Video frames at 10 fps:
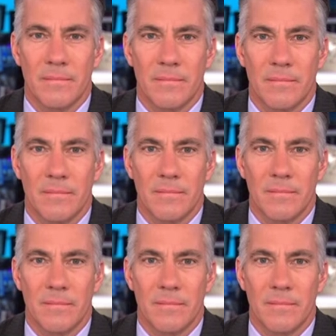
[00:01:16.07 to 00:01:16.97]

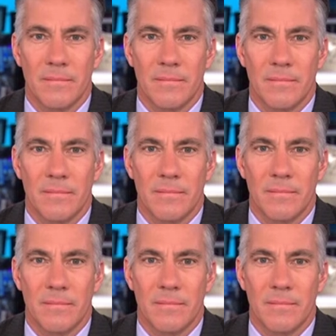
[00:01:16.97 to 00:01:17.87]

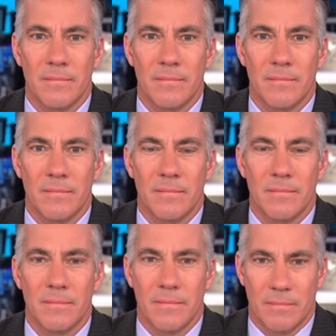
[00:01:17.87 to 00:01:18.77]

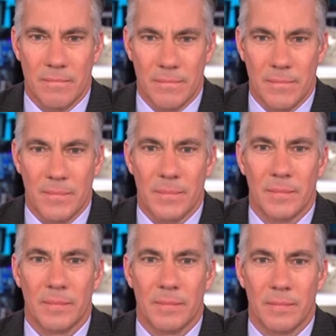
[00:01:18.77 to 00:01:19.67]

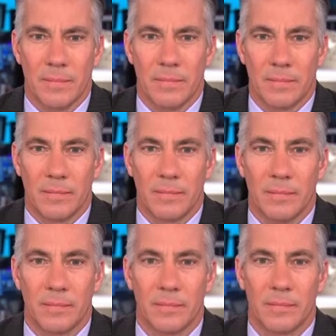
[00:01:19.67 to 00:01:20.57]

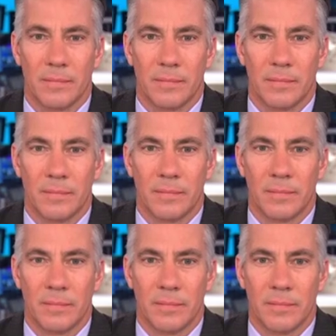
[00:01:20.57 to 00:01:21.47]

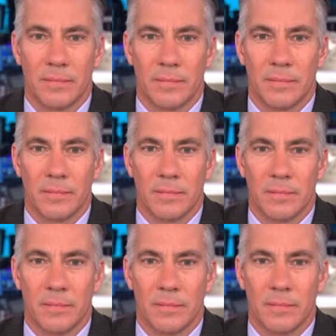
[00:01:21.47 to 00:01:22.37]

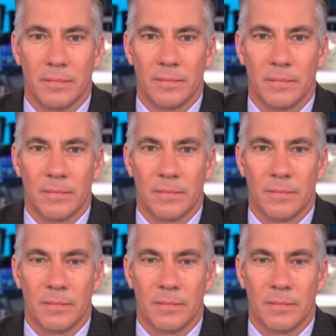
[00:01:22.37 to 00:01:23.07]
[no speech]